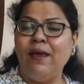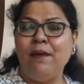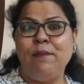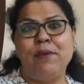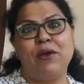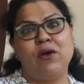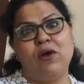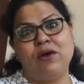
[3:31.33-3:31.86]

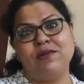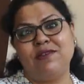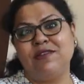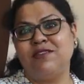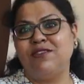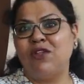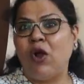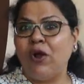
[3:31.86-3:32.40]
Because
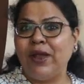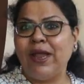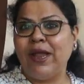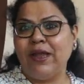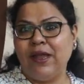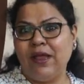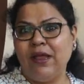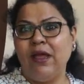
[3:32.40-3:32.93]
he's not
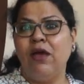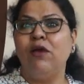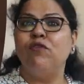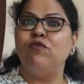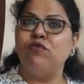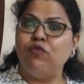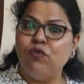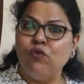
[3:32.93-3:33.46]
getting
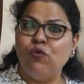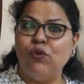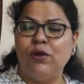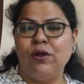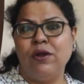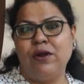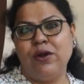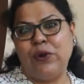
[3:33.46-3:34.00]
food
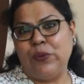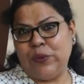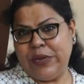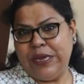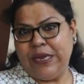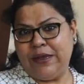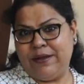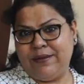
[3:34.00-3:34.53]
to
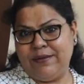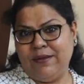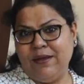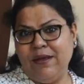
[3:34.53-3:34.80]
eat,